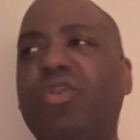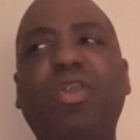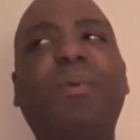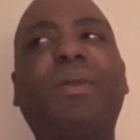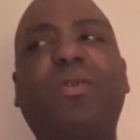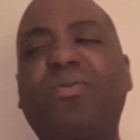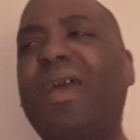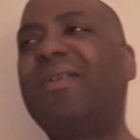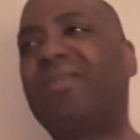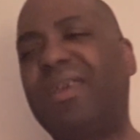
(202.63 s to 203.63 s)
You know what
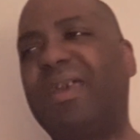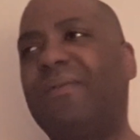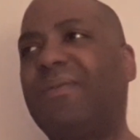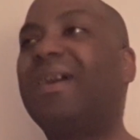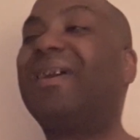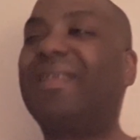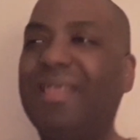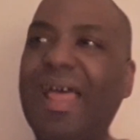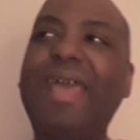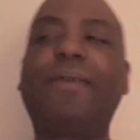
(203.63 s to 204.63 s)
Christ gives?
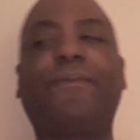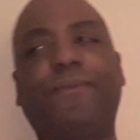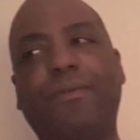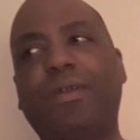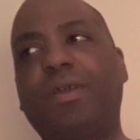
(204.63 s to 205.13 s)
Life.